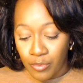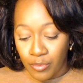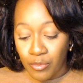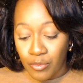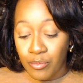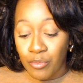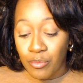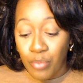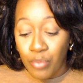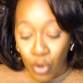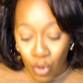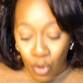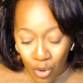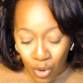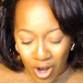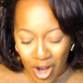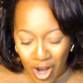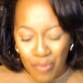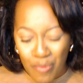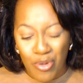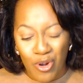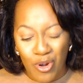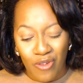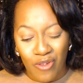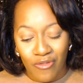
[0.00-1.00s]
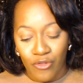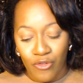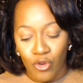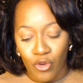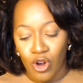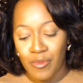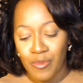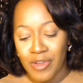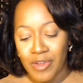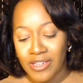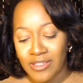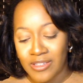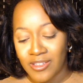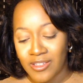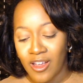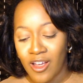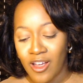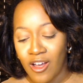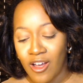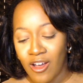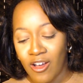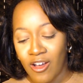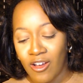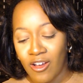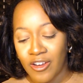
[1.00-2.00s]
poor performance
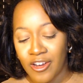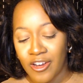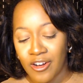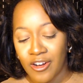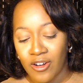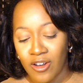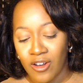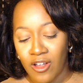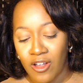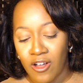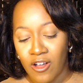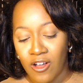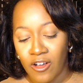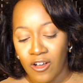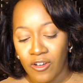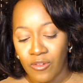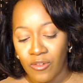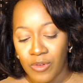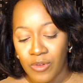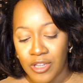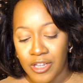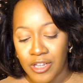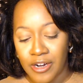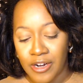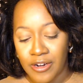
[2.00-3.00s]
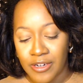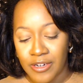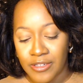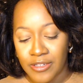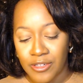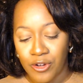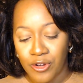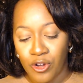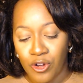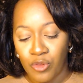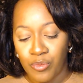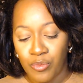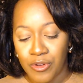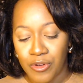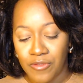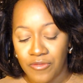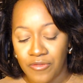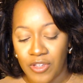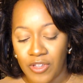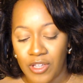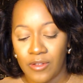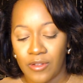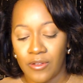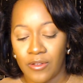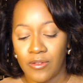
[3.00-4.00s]
all year long when there is an open
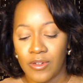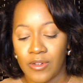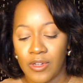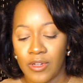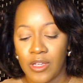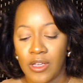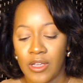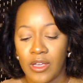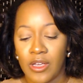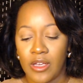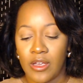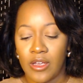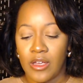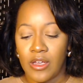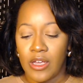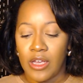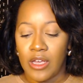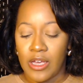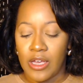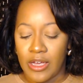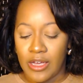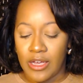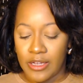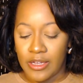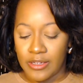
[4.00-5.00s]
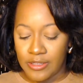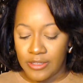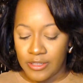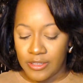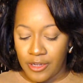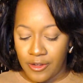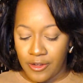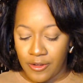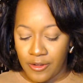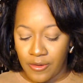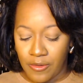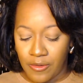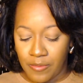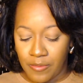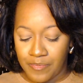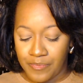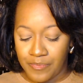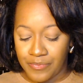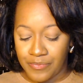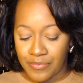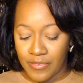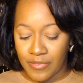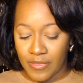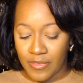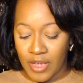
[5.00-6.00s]
field. So
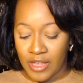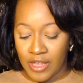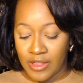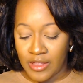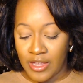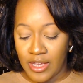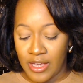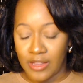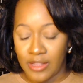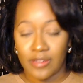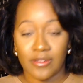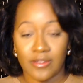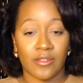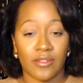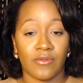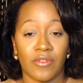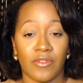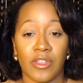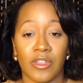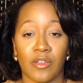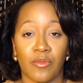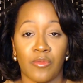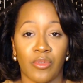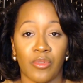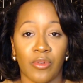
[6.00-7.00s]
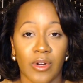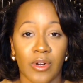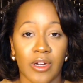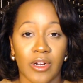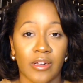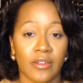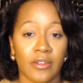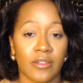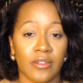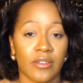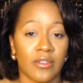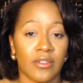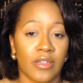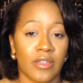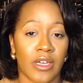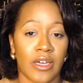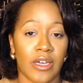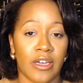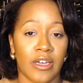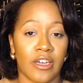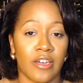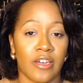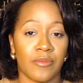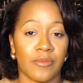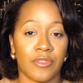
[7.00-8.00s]
I think this is really important.
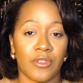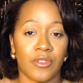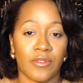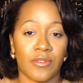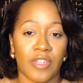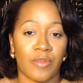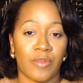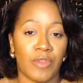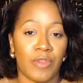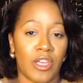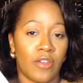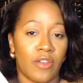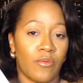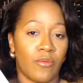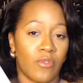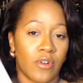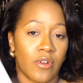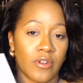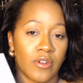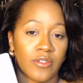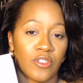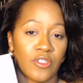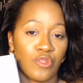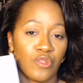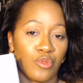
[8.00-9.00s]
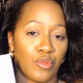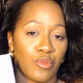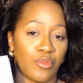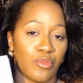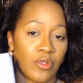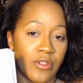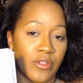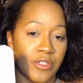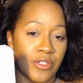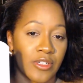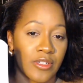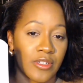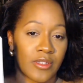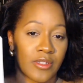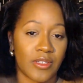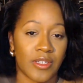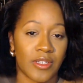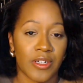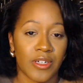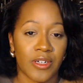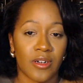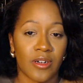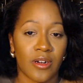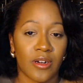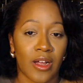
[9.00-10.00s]
So does that mean we're super bullish this
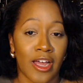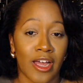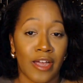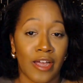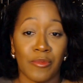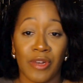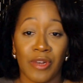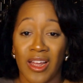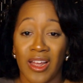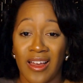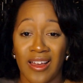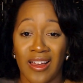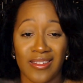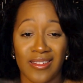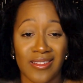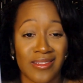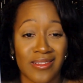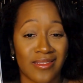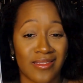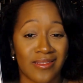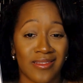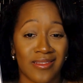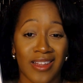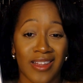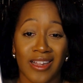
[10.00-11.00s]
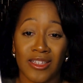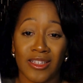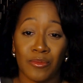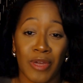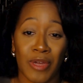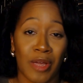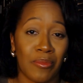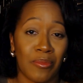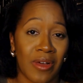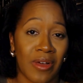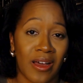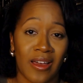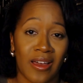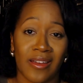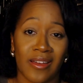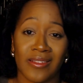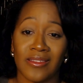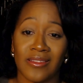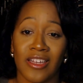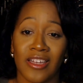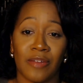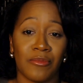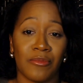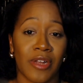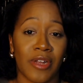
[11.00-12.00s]
year? I'm not. That's my
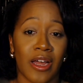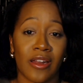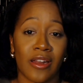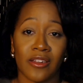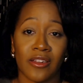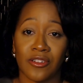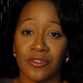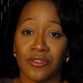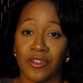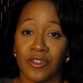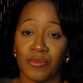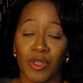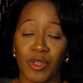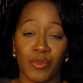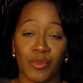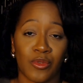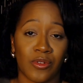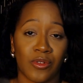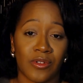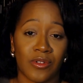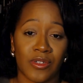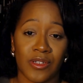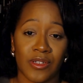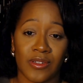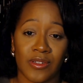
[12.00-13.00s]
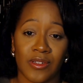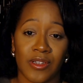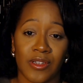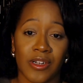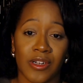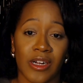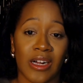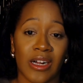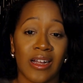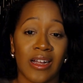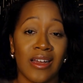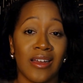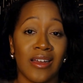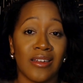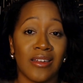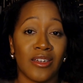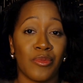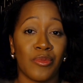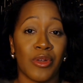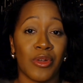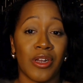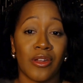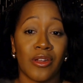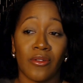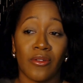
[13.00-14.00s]
bias. I'm not extremely bullish this year,
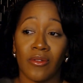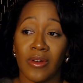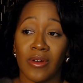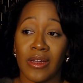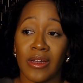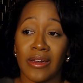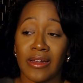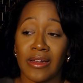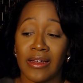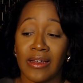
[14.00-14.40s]
depending on